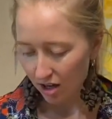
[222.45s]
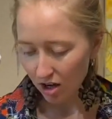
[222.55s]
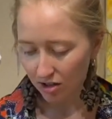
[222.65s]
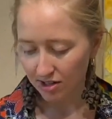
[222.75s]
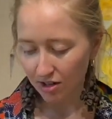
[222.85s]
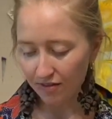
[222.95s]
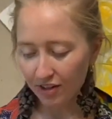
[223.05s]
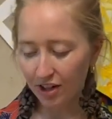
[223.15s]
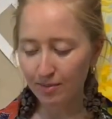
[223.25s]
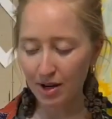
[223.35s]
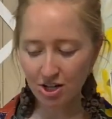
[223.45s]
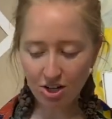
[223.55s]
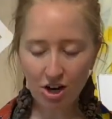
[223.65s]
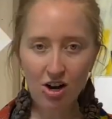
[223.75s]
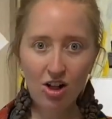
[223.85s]
also, for good
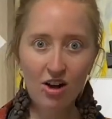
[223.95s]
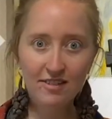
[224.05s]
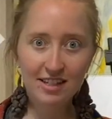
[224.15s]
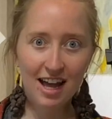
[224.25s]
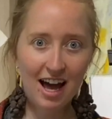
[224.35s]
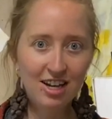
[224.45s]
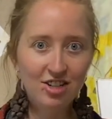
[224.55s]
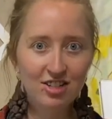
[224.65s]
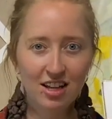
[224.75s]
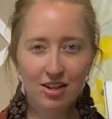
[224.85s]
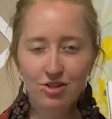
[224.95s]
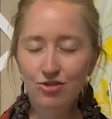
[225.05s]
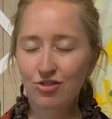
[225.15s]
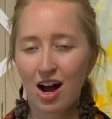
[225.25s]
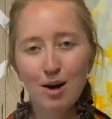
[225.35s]
measure, I'll often add just a
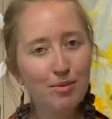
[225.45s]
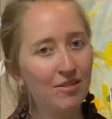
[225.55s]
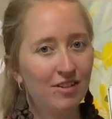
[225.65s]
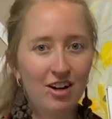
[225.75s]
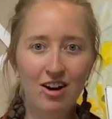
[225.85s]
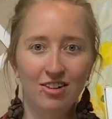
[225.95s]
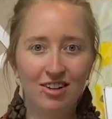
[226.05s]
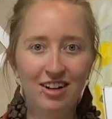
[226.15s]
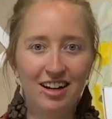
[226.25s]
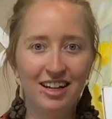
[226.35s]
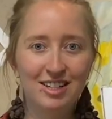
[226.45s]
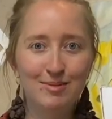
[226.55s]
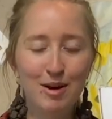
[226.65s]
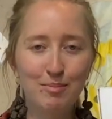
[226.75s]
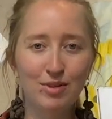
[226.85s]
drop of a color into my